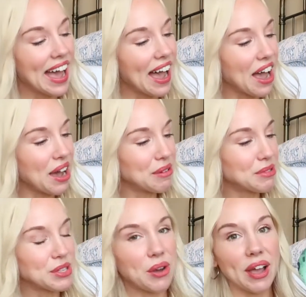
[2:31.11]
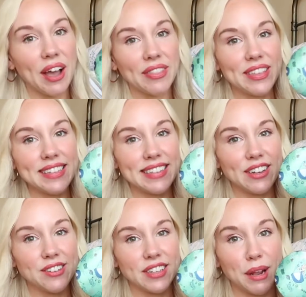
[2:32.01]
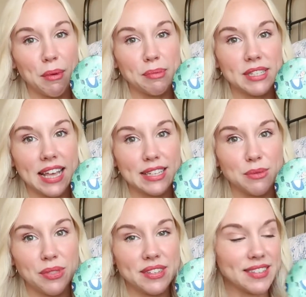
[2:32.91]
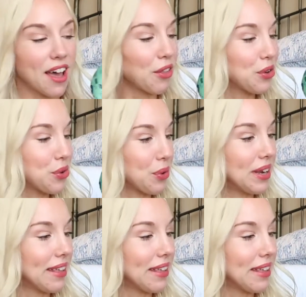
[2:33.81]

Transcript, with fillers: Um, so I got these ears and I'm obsessed with this color green.